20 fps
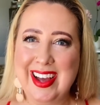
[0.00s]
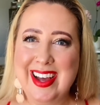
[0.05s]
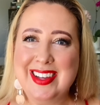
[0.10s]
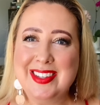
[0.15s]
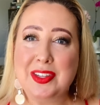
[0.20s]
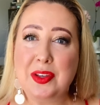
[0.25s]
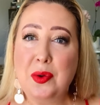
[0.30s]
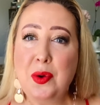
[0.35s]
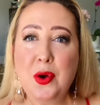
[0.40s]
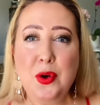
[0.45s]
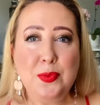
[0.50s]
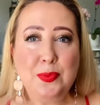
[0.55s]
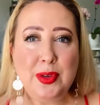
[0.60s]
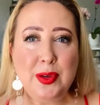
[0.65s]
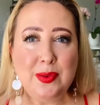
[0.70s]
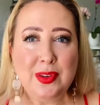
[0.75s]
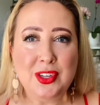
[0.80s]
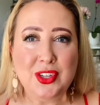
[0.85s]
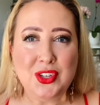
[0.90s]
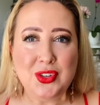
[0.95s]
So I hope you
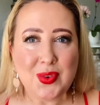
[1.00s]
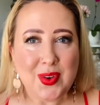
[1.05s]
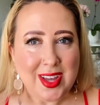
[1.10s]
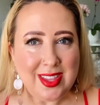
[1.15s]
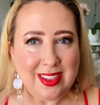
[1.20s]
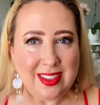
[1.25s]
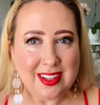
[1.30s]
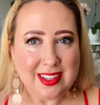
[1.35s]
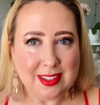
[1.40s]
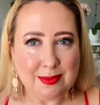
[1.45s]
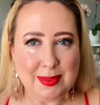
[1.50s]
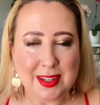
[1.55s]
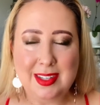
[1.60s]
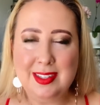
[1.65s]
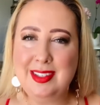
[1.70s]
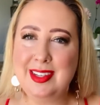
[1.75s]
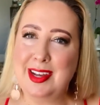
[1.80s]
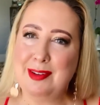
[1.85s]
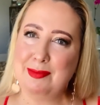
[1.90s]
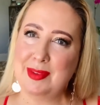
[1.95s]
enjoyed this. Please
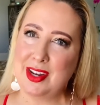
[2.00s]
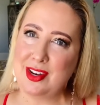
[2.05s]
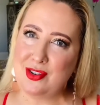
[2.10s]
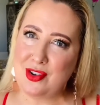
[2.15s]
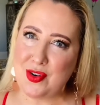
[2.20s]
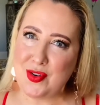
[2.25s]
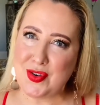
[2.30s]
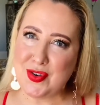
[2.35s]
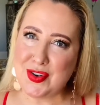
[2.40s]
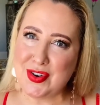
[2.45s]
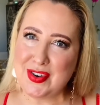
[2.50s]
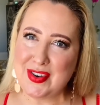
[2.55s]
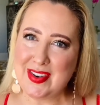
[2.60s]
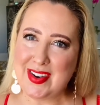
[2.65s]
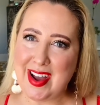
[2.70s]
let me know